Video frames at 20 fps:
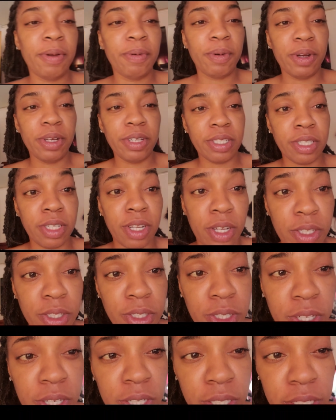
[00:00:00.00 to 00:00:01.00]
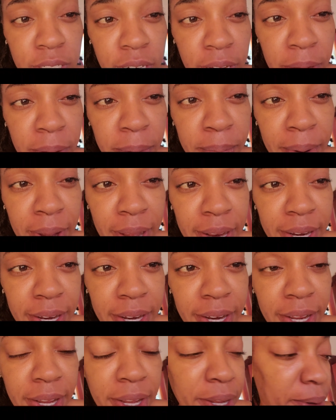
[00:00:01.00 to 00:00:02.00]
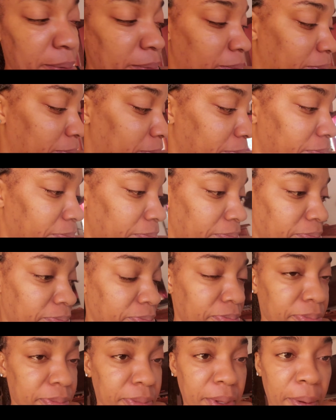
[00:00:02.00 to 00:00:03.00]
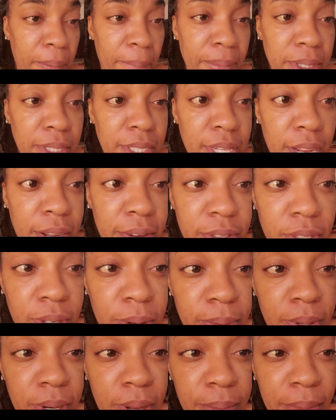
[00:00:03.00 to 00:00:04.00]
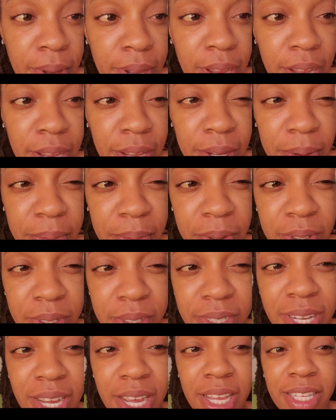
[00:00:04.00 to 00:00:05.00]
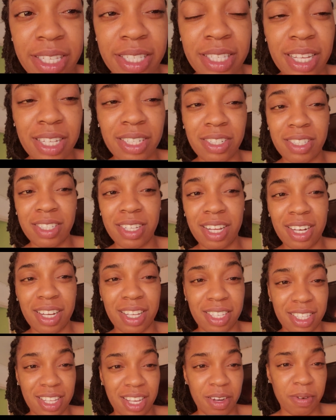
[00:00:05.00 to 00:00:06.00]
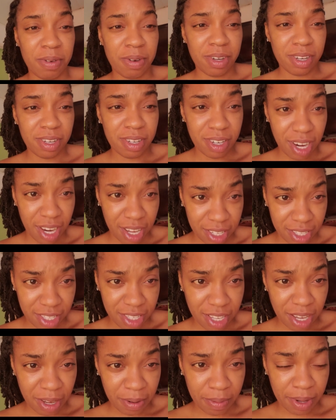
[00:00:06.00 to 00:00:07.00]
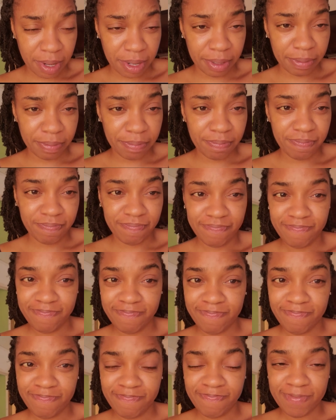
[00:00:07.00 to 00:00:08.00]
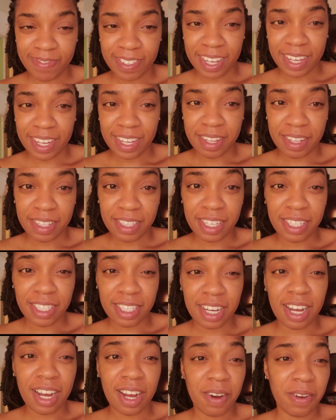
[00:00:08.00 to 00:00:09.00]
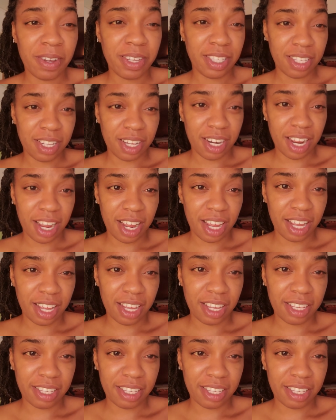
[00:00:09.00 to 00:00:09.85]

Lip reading: was not such a bad day. I messed up something on my eye, but guys, just understand with that tear one, things are always in the eye.